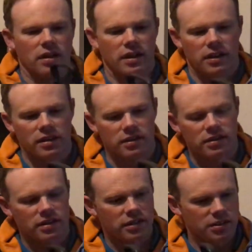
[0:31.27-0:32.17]
And
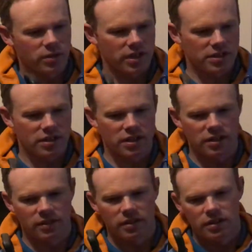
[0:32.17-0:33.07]
this one has
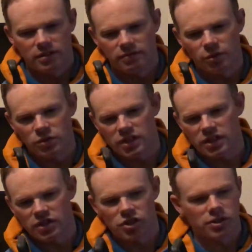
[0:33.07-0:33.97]
the
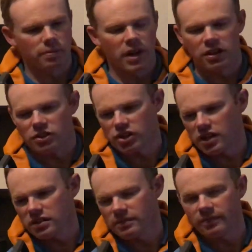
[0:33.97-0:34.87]
14-inch bar and
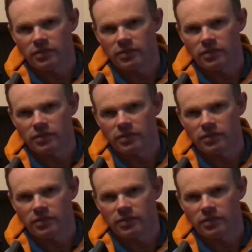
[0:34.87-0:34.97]
chain.